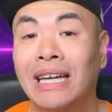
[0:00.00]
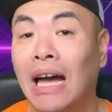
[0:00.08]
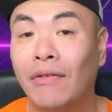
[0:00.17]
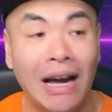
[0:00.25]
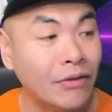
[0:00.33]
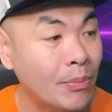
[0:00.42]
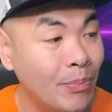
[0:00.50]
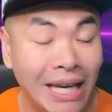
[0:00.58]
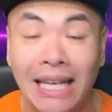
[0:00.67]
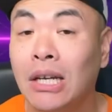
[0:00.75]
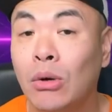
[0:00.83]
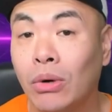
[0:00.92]
ever have to
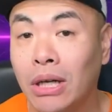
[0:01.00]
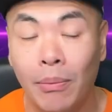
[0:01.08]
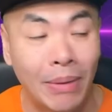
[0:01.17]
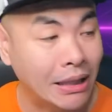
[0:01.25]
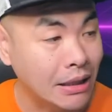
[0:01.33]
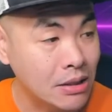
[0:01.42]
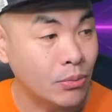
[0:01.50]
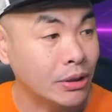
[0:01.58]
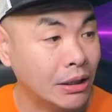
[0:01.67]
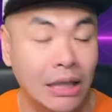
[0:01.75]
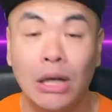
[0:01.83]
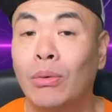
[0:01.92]
pick anyone up, at least with
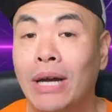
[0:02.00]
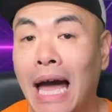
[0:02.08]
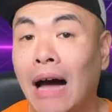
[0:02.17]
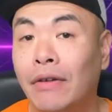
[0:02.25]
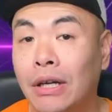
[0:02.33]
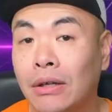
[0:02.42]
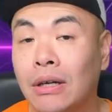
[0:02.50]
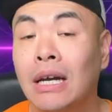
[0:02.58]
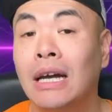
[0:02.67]
the gear we have here.